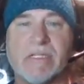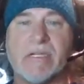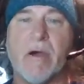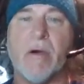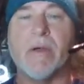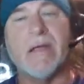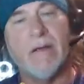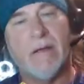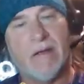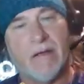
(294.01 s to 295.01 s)
So
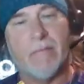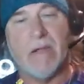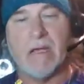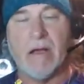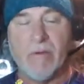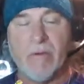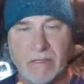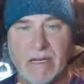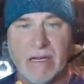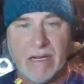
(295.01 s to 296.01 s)

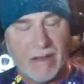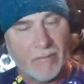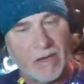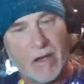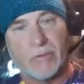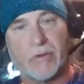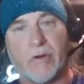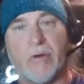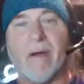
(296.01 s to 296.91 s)
he let me go through.